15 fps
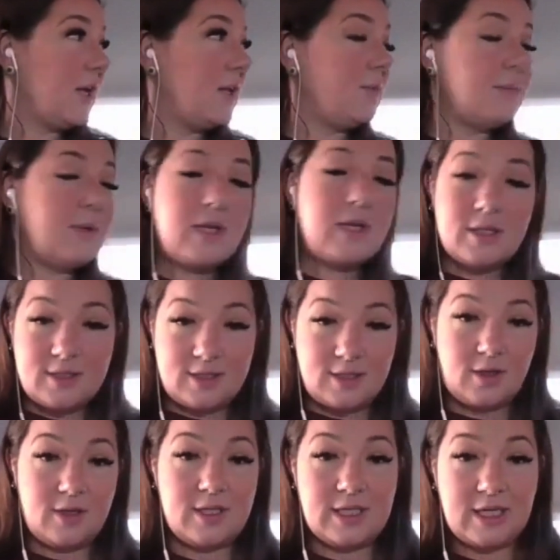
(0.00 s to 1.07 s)
10-minute
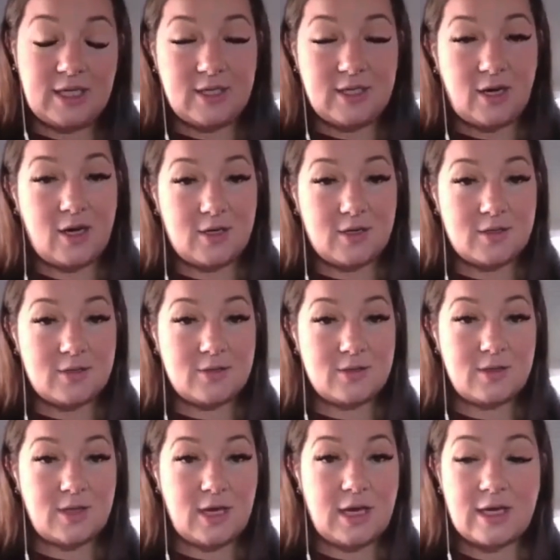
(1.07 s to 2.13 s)
sun
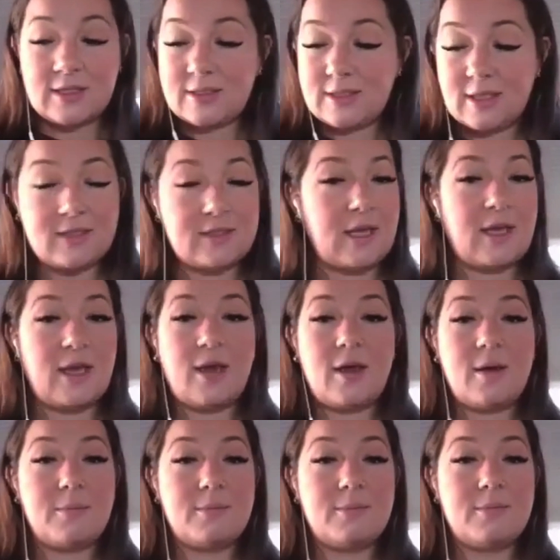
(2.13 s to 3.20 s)
detox at 6
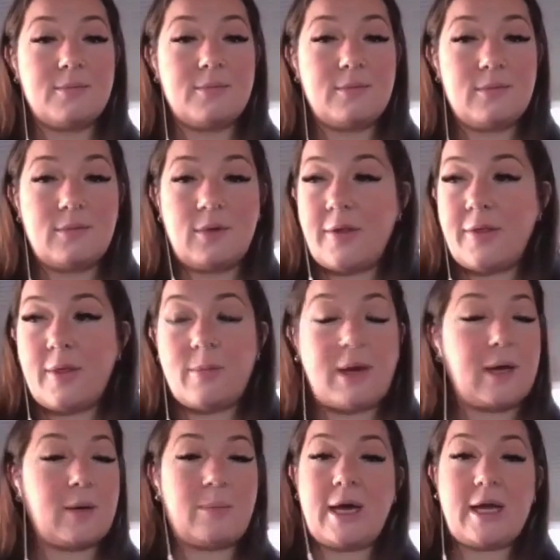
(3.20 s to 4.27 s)
a.m. on the
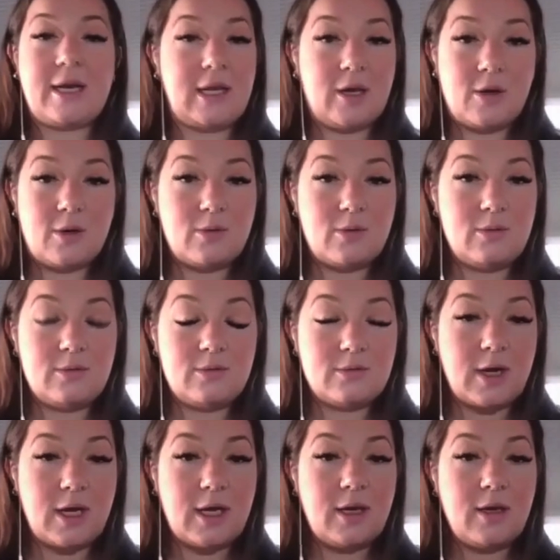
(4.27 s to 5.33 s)
back patio.
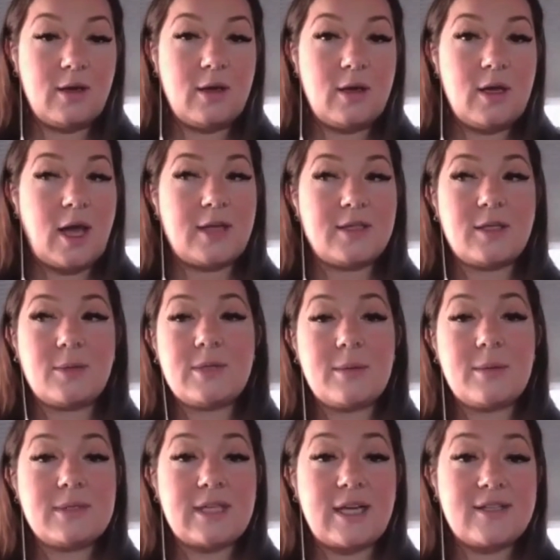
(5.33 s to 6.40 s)
right? And
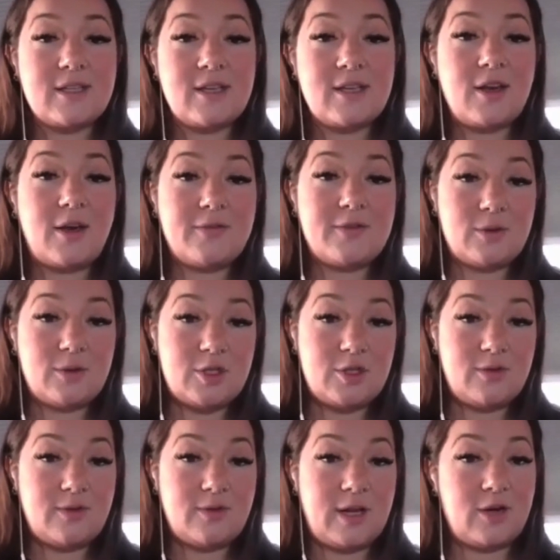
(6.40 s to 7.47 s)
sometimes that's enough to
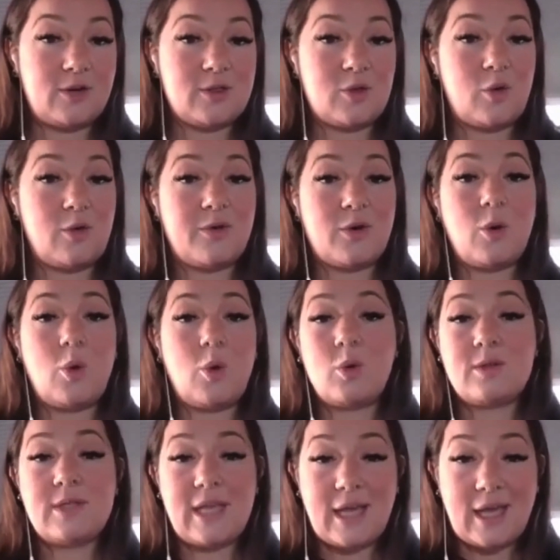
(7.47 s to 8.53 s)
rejuvenate your soul for a
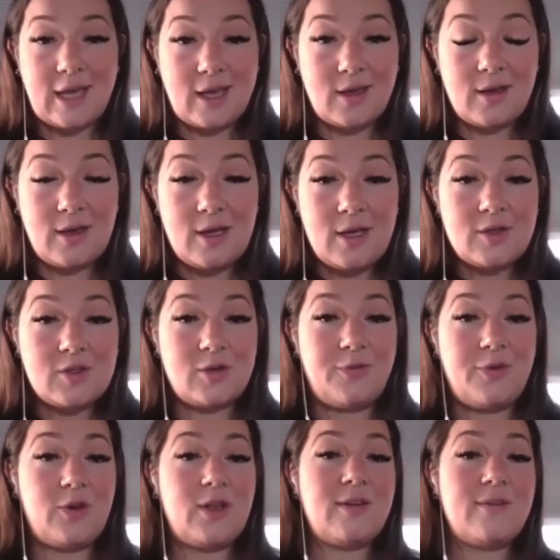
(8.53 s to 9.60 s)
whole day. So
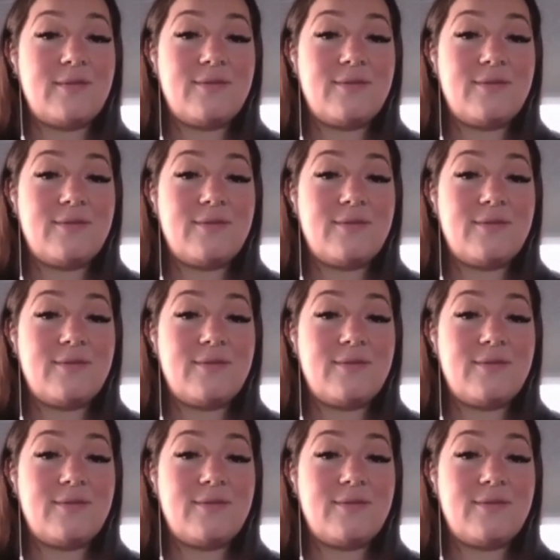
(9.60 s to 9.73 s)
if you can